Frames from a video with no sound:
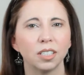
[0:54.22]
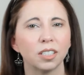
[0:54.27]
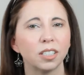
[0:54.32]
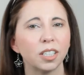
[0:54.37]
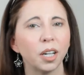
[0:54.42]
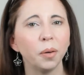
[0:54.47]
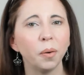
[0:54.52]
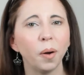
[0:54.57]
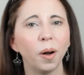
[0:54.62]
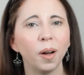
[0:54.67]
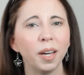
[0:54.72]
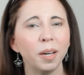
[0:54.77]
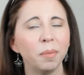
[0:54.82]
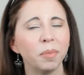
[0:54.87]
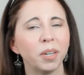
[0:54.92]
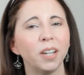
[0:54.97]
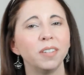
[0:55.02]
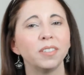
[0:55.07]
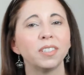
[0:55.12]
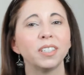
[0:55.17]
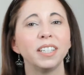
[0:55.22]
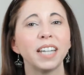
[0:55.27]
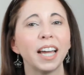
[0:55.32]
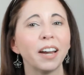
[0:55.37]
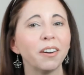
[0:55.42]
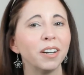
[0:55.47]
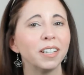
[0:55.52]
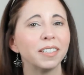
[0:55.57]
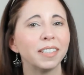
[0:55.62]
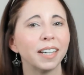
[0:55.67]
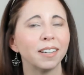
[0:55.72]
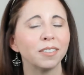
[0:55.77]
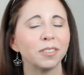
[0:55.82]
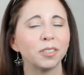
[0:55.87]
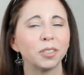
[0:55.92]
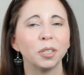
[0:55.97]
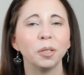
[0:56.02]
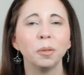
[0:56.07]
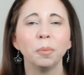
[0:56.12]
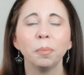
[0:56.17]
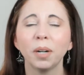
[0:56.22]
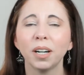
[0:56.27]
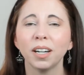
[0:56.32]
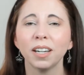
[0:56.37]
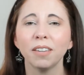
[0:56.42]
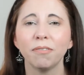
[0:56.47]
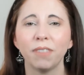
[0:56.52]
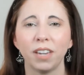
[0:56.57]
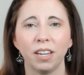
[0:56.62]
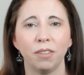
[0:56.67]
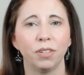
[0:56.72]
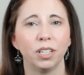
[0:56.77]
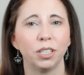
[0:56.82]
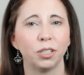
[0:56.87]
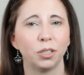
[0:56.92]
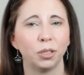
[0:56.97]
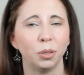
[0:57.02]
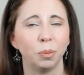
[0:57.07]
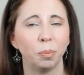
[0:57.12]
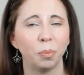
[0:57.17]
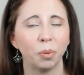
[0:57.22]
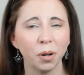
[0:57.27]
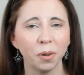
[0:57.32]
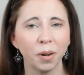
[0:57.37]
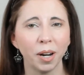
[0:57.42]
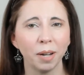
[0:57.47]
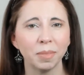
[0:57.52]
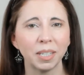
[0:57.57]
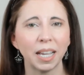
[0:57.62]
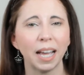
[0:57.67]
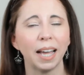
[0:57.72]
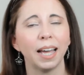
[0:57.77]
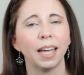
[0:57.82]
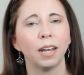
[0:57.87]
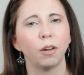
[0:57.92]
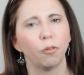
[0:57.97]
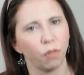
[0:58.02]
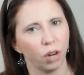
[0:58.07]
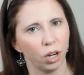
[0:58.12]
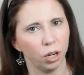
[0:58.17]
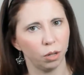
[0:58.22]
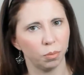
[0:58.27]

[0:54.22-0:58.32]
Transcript: So I am going to narrow it down to my favorite two programs and a free